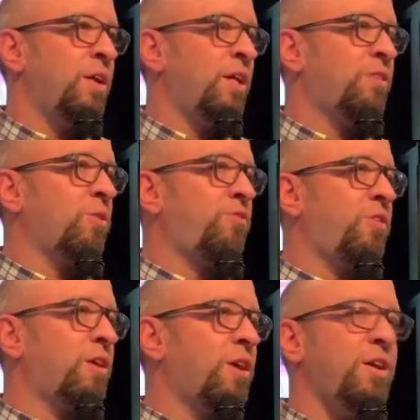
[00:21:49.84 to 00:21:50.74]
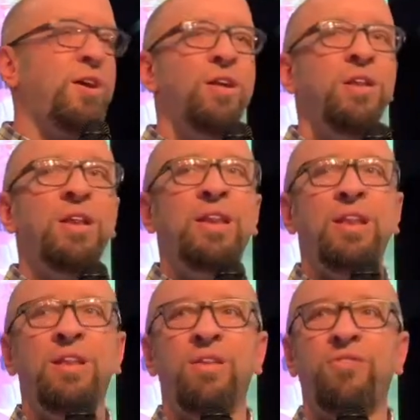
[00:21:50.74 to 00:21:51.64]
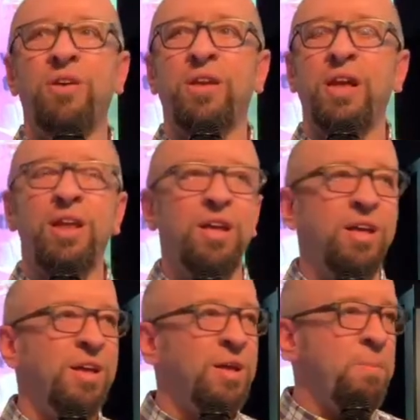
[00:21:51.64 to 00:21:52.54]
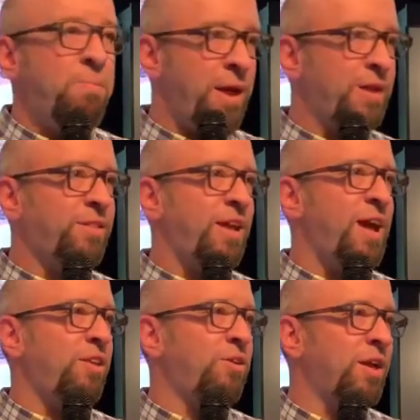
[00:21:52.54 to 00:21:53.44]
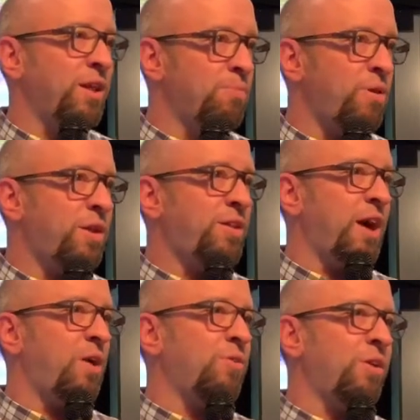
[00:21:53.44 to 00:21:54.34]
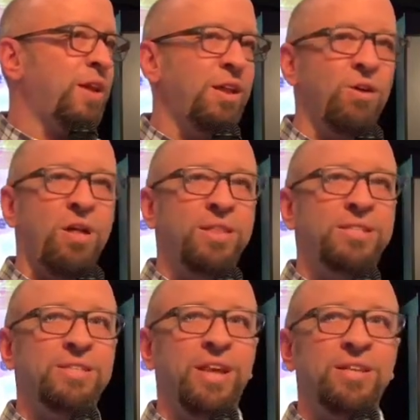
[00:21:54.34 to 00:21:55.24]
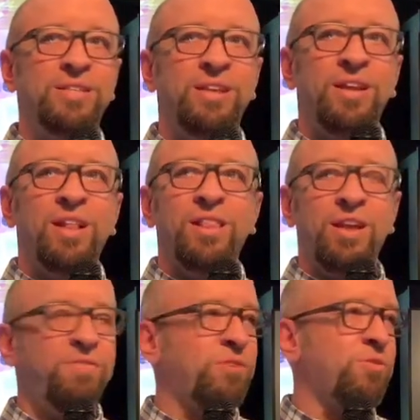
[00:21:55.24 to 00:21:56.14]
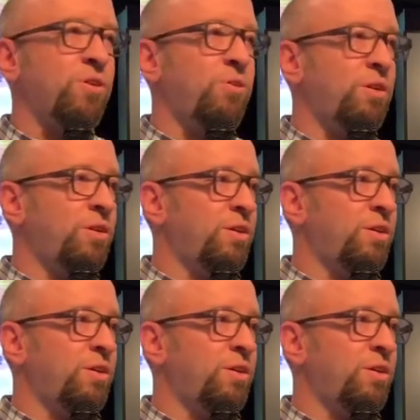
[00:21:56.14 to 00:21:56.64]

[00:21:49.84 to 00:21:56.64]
And so if you're gonna, if you're getting pecked at, you're getting brought down, you're getting all these things, leave the crow,